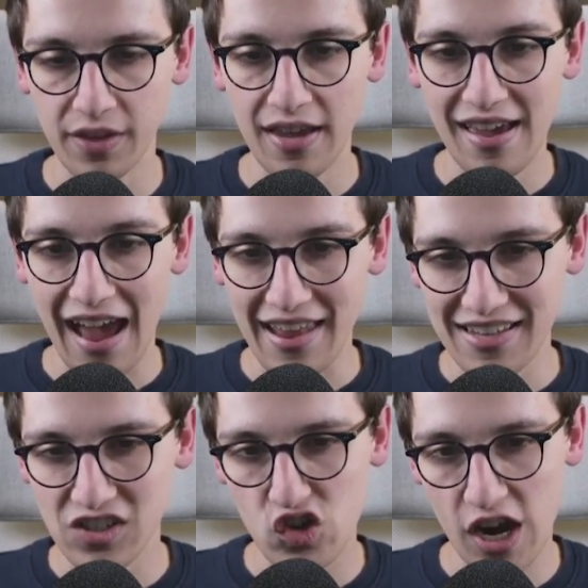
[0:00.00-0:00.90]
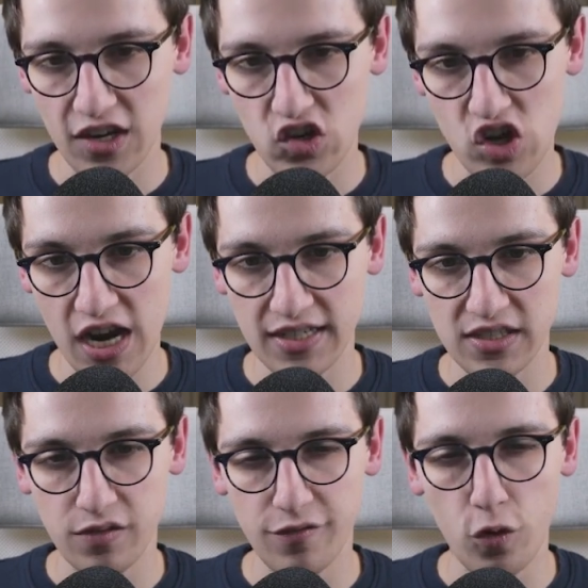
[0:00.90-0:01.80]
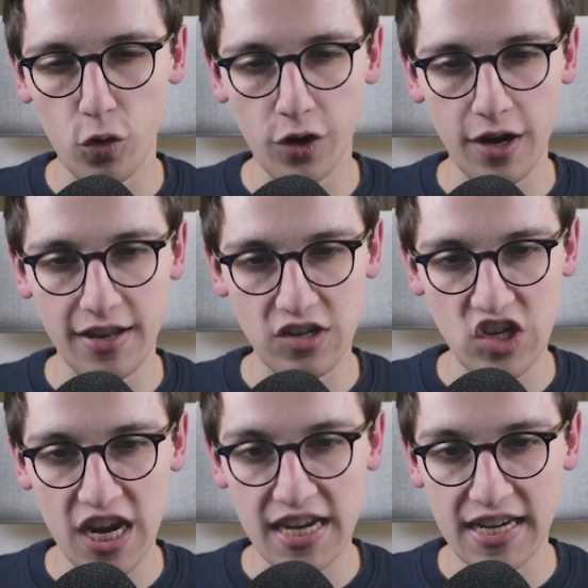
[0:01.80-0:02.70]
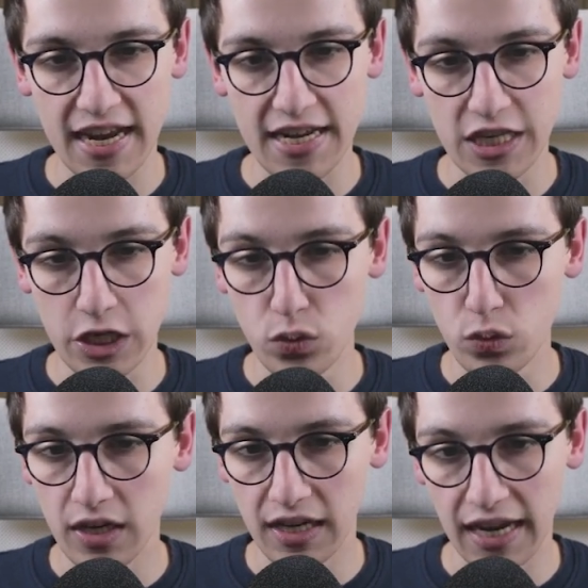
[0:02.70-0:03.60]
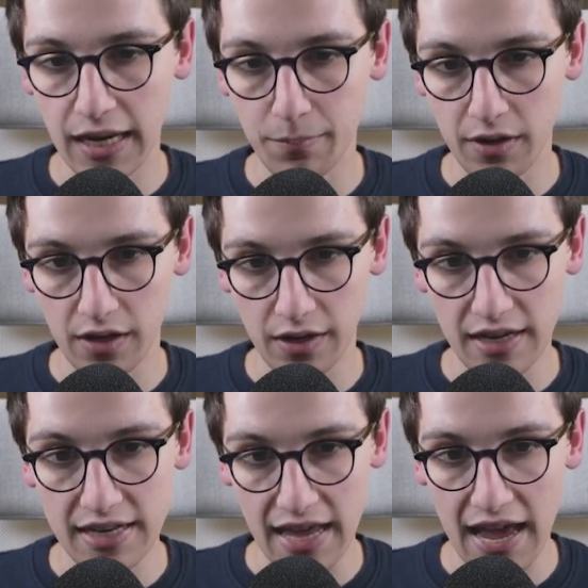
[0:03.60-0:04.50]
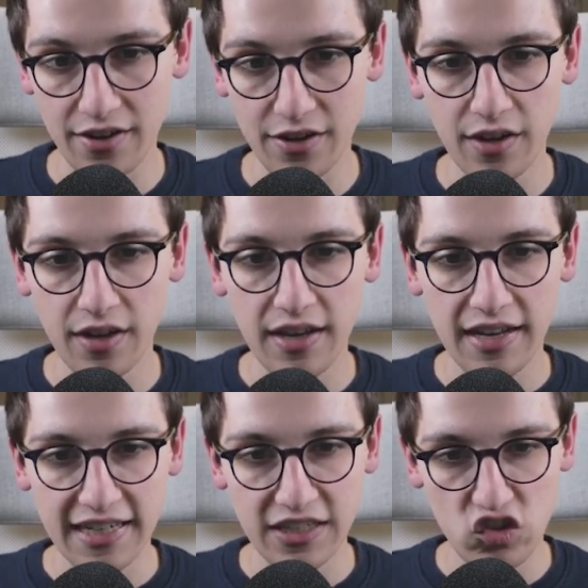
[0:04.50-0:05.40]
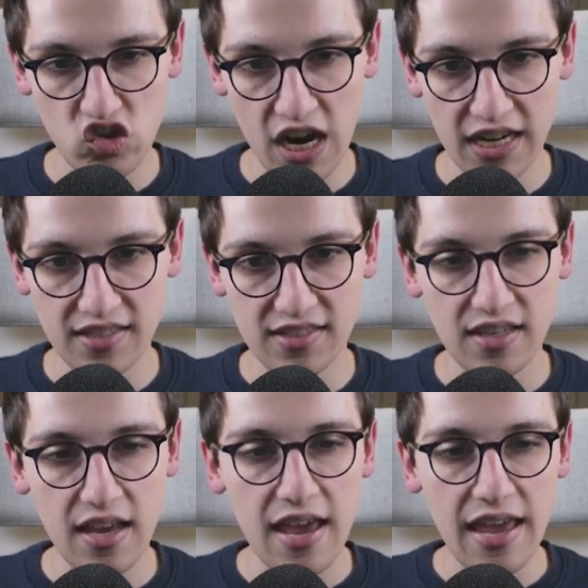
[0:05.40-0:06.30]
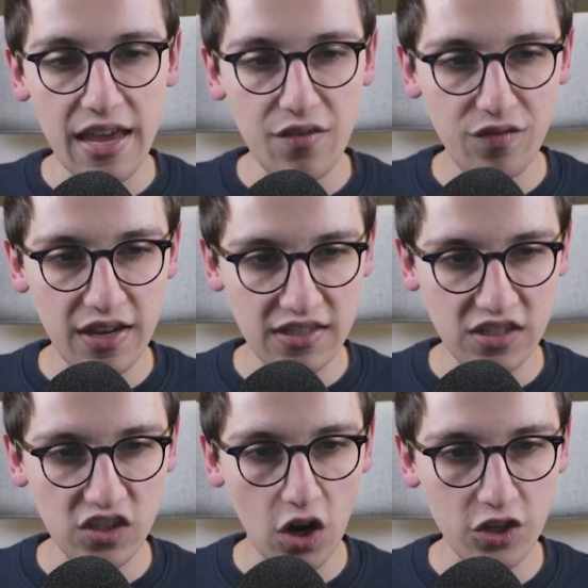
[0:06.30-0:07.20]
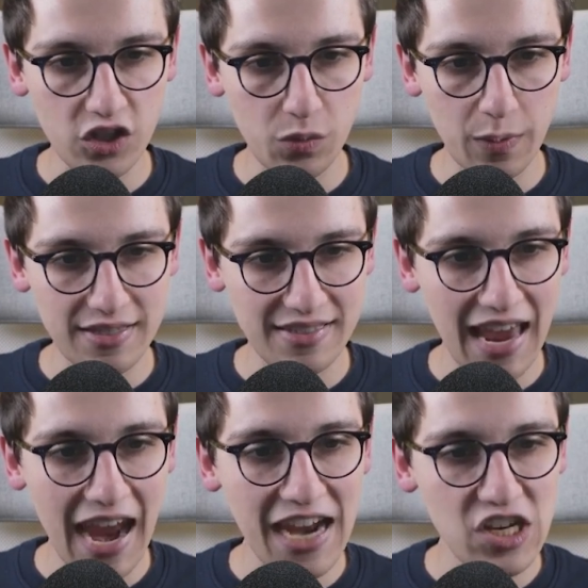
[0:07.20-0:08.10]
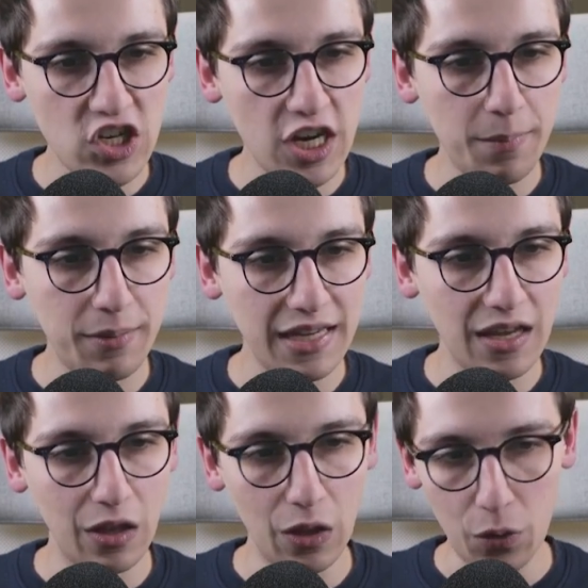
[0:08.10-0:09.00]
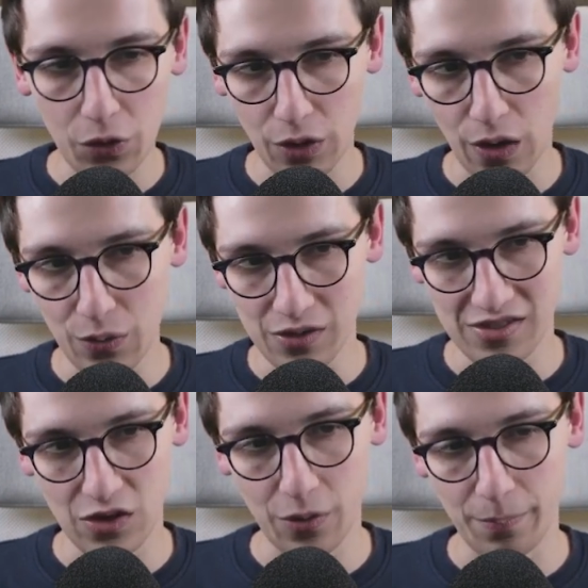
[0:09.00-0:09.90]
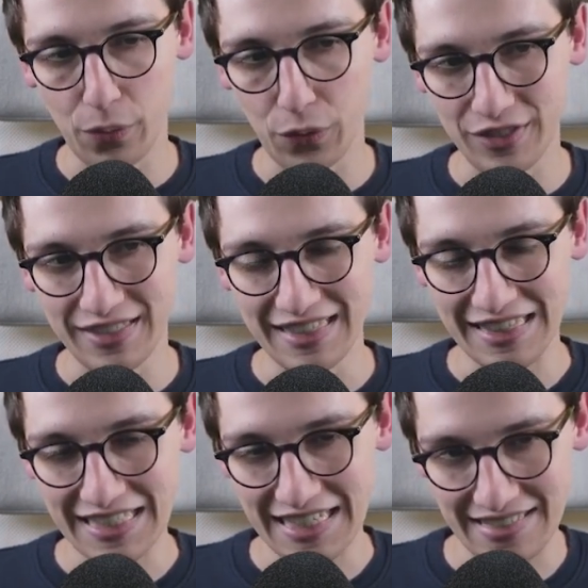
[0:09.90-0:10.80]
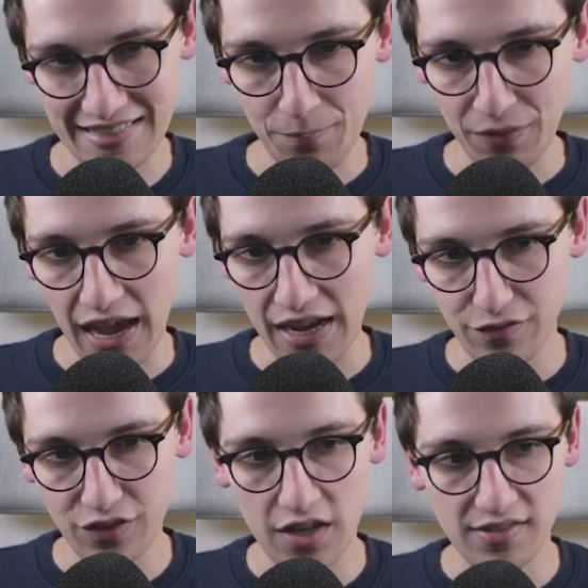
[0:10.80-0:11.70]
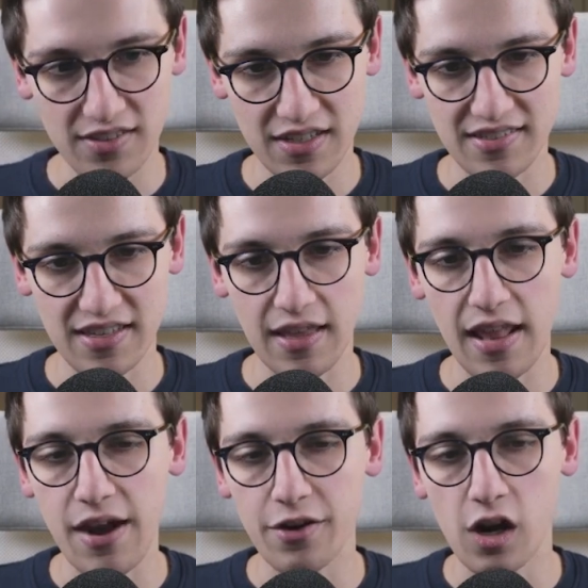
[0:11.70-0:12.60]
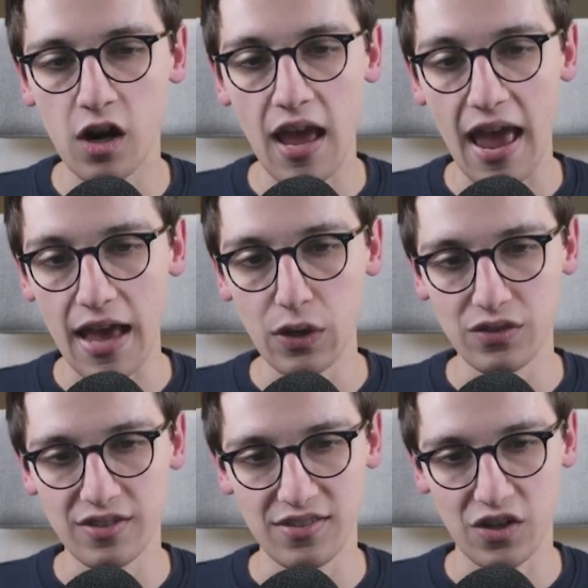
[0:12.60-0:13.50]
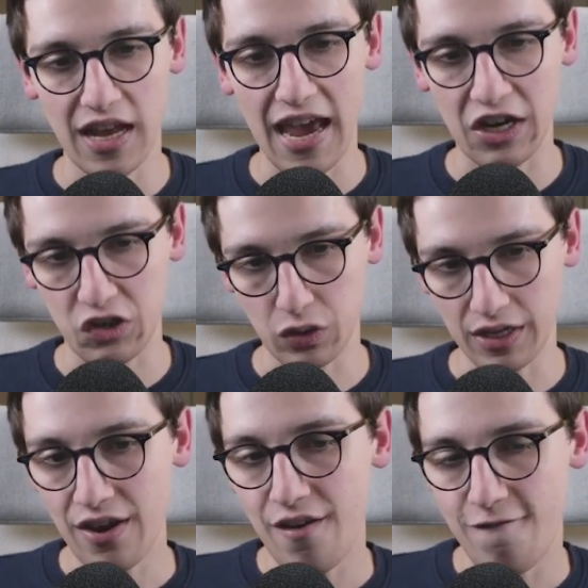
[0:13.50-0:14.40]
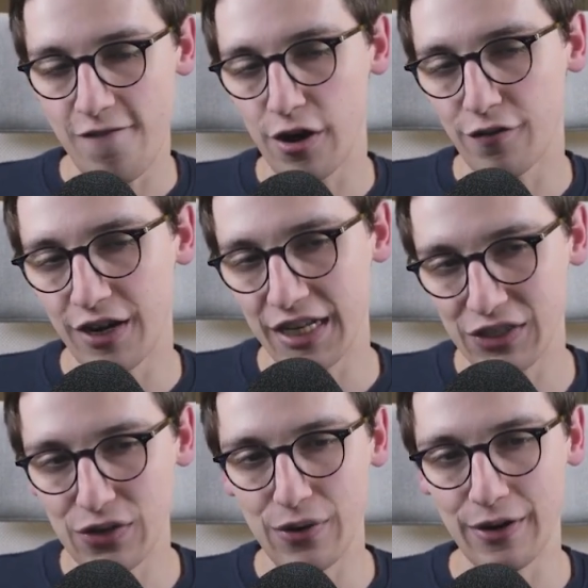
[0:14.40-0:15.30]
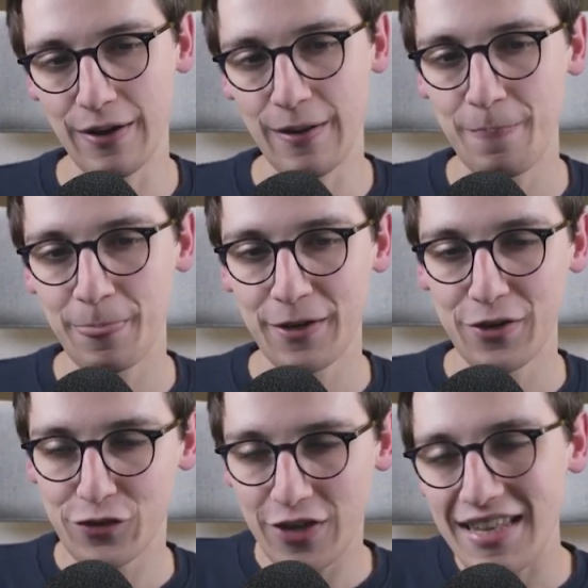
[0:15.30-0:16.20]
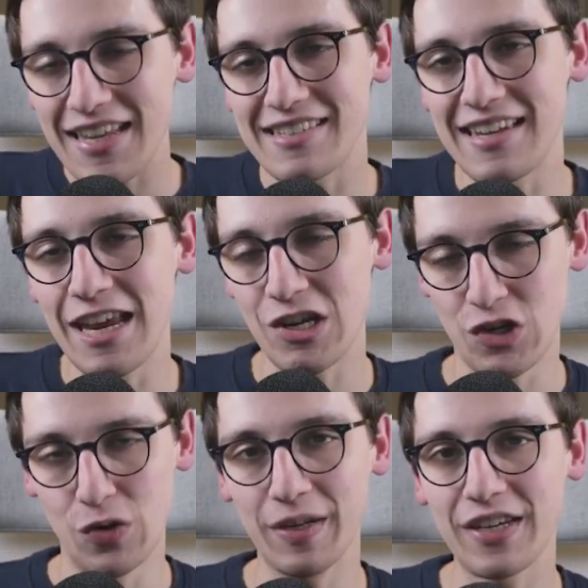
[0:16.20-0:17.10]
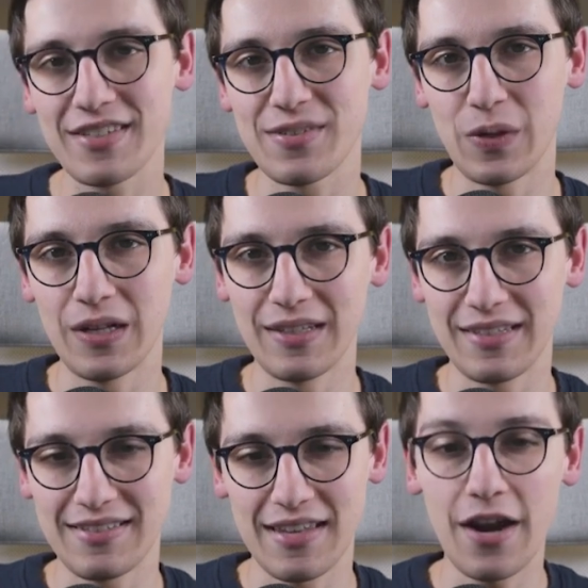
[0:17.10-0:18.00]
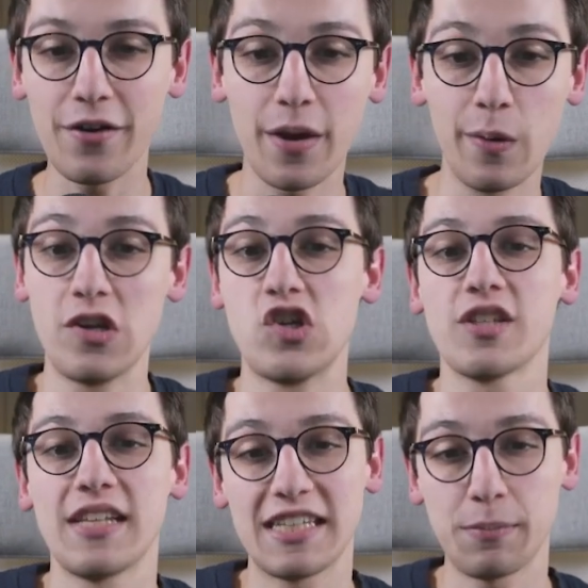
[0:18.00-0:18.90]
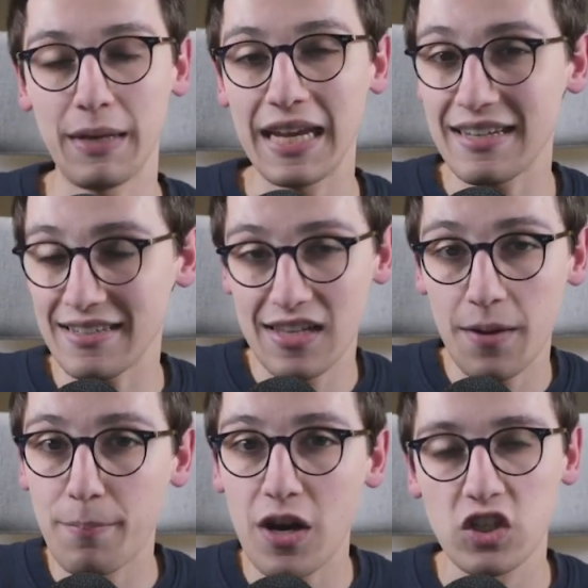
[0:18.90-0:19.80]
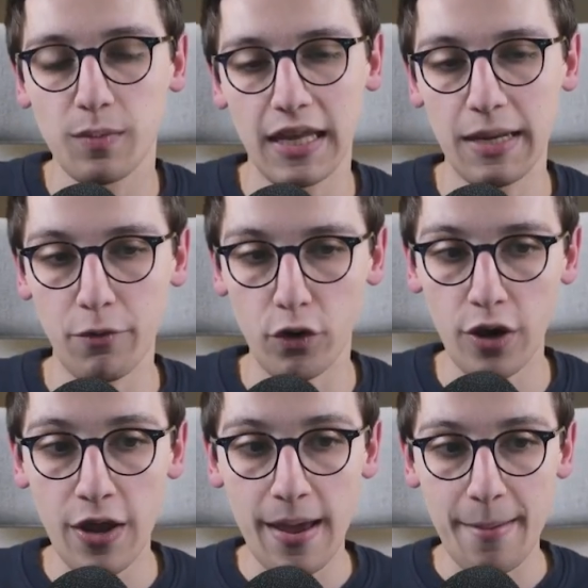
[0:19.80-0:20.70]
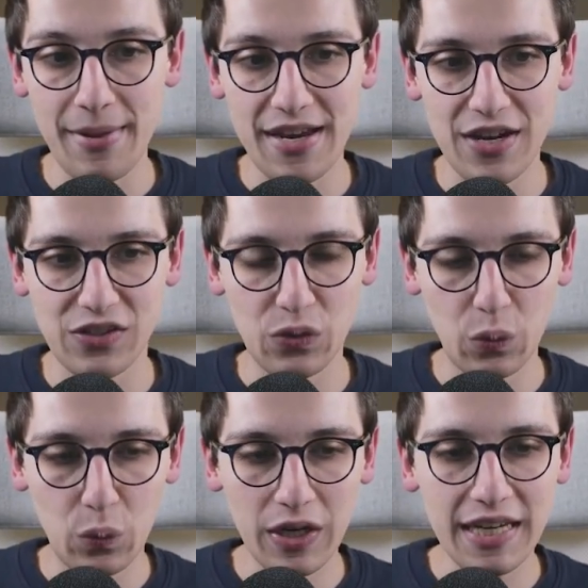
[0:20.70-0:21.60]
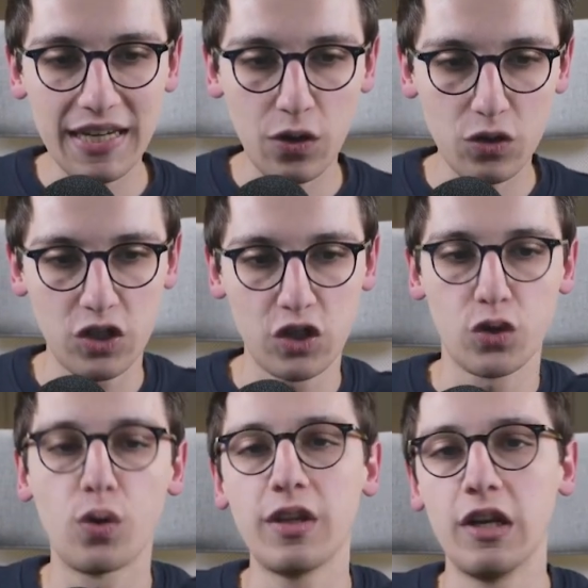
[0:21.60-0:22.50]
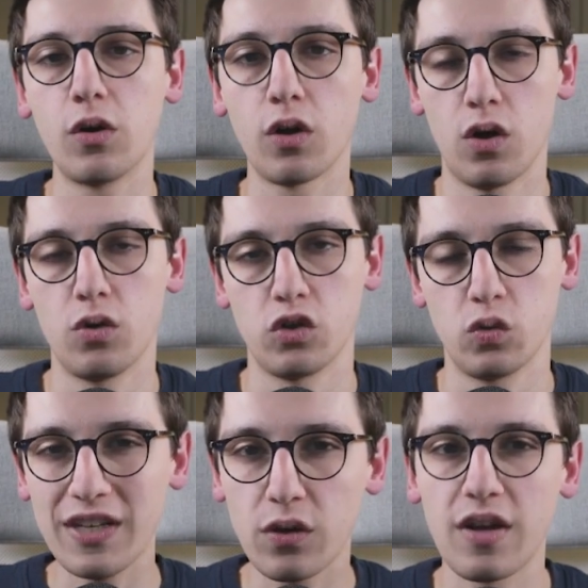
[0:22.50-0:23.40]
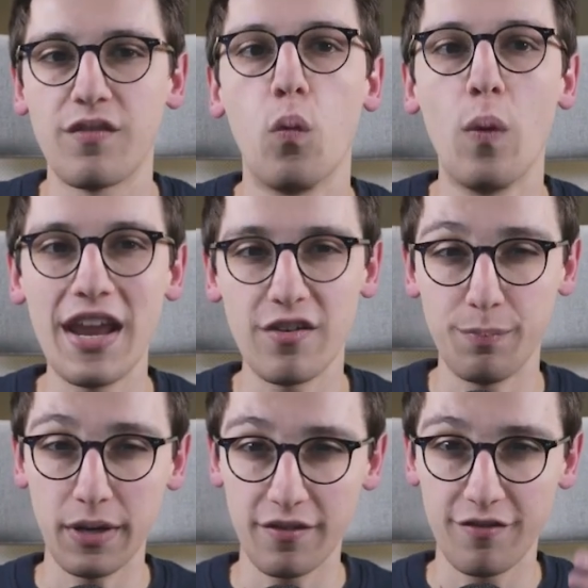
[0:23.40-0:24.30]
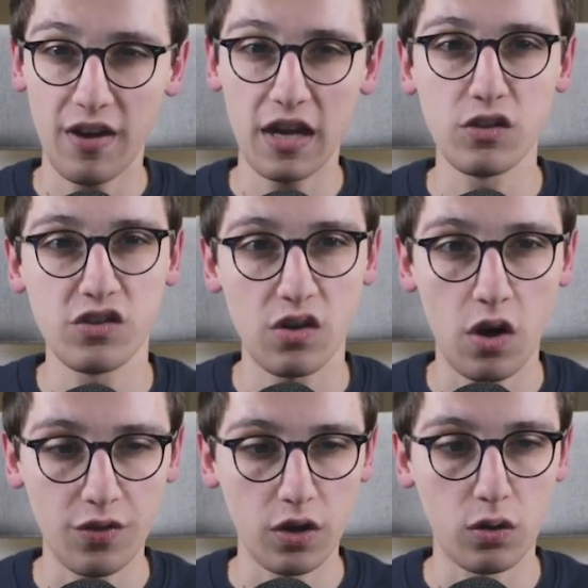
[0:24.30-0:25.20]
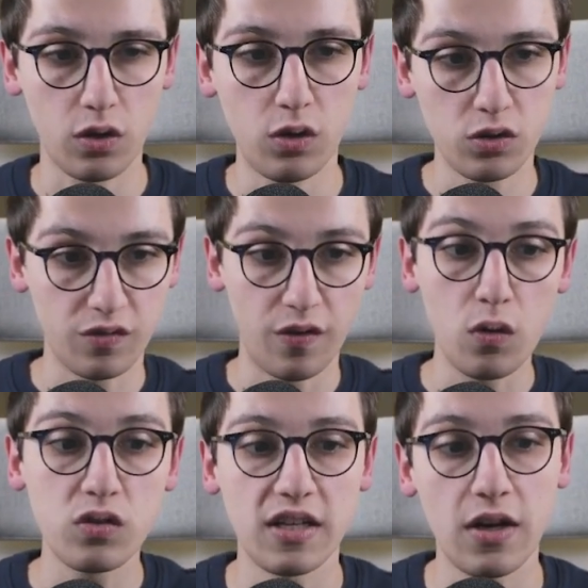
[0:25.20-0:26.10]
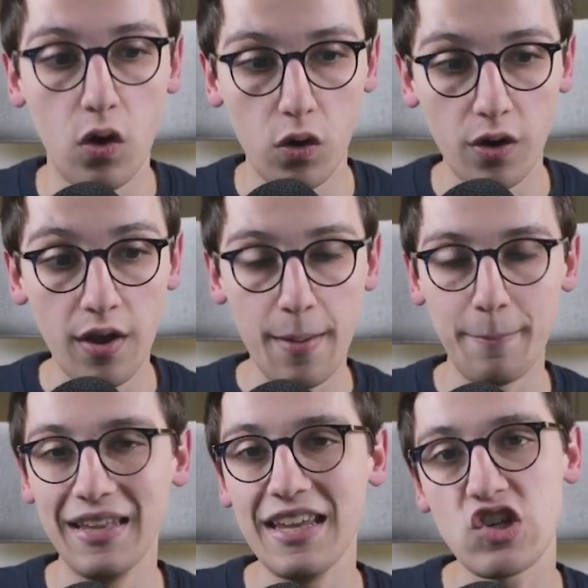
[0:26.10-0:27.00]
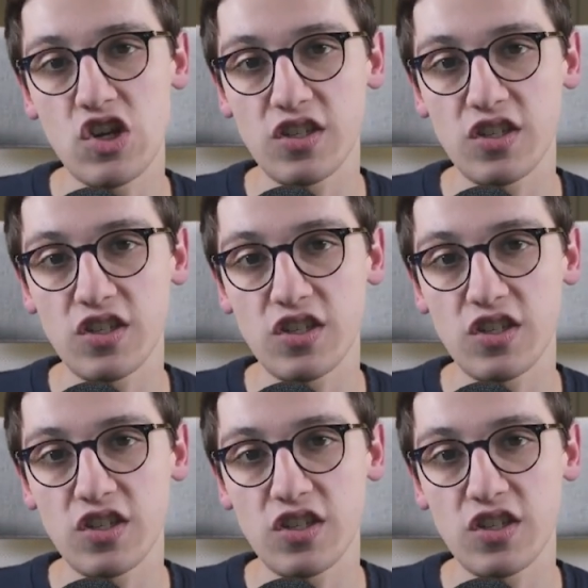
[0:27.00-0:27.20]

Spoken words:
And this check checks for the JKU claim in the header. It checks if it starts with HTTP localhost on port lead. And if not, it's going to send an error, else it's going to actually verify the token. So that is an issue because, well, the scenario I just explained is not possible anymore because we don't control the local host. We don't have a way of putting files on the local host of hosting or malicious